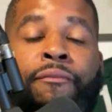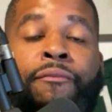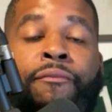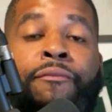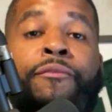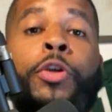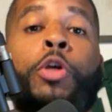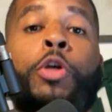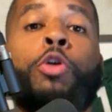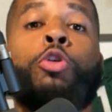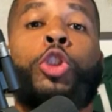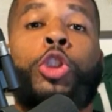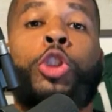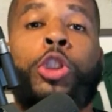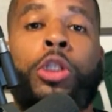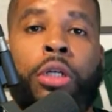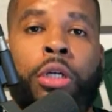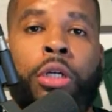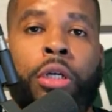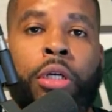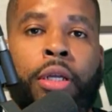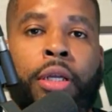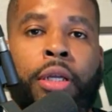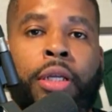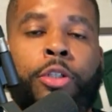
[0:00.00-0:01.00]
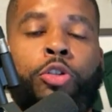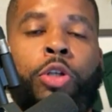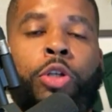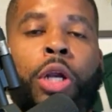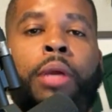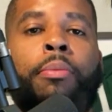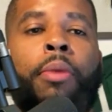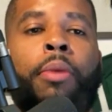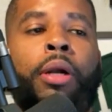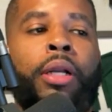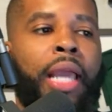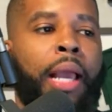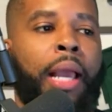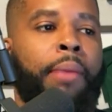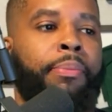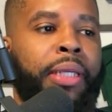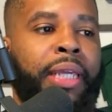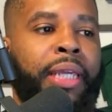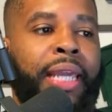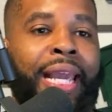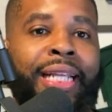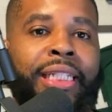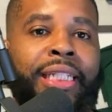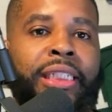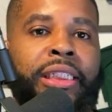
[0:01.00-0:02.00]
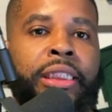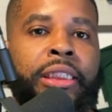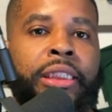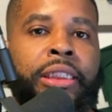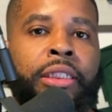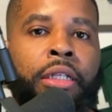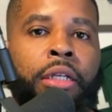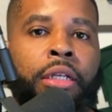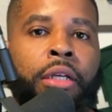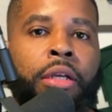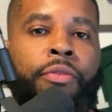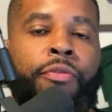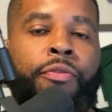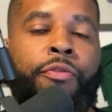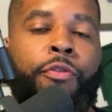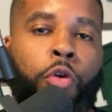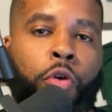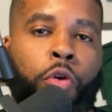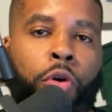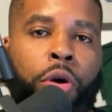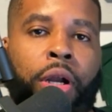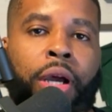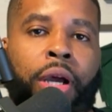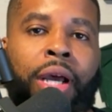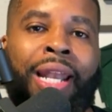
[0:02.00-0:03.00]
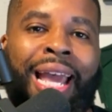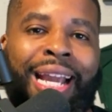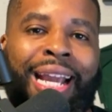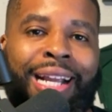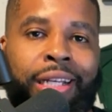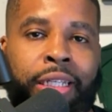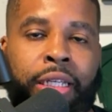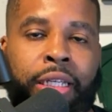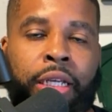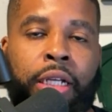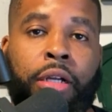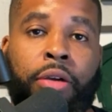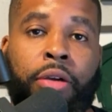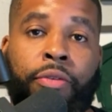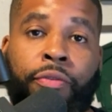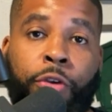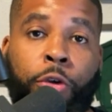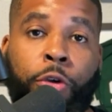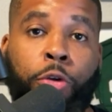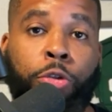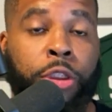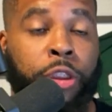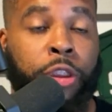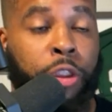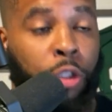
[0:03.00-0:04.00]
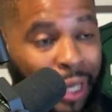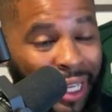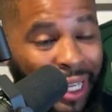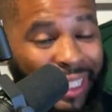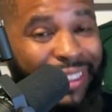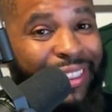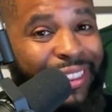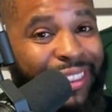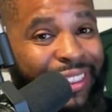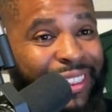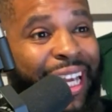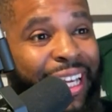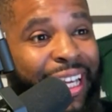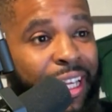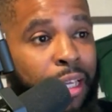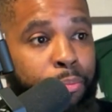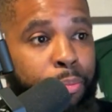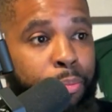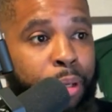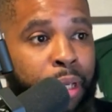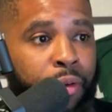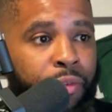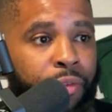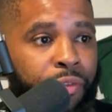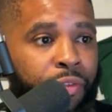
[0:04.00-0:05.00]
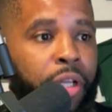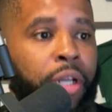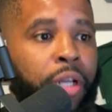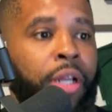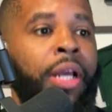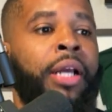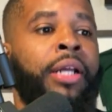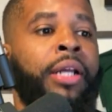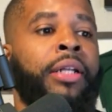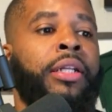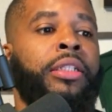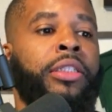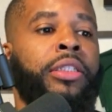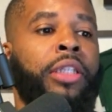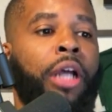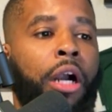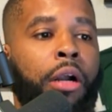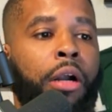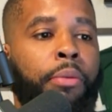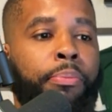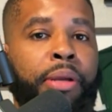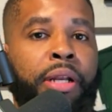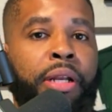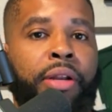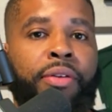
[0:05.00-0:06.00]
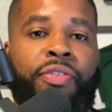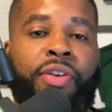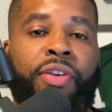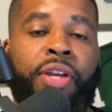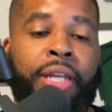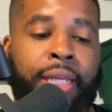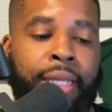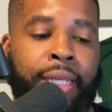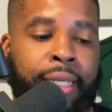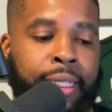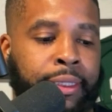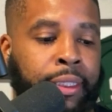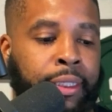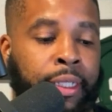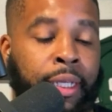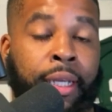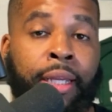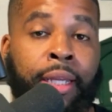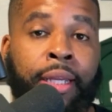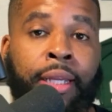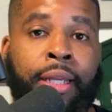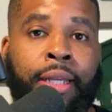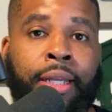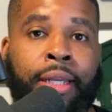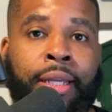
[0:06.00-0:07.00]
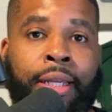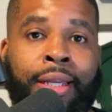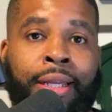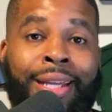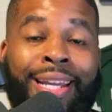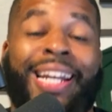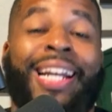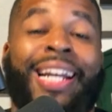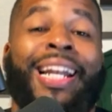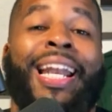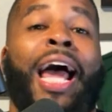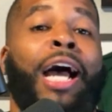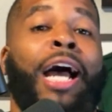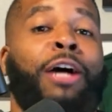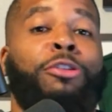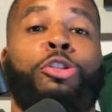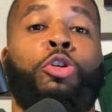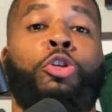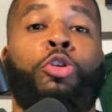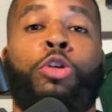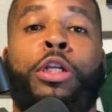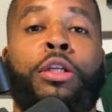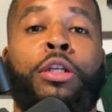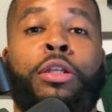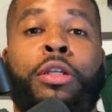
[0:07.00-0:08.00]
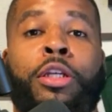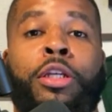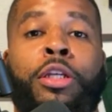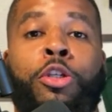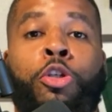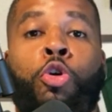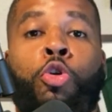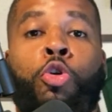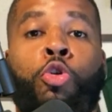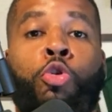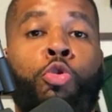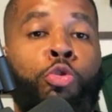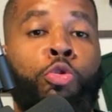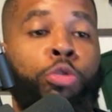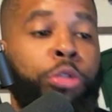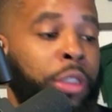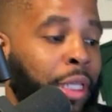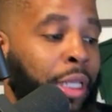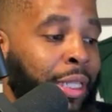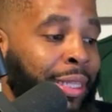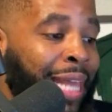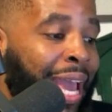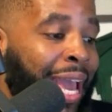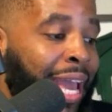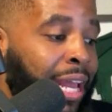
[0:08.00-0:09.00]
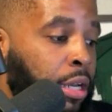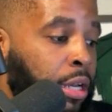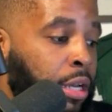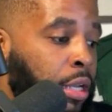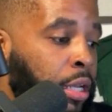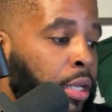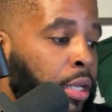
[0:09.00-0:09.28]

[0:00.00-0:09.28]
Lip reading: future trademark applications for a likelihood of confusion. So that's the second benefit. The third benefit is it allows you to use that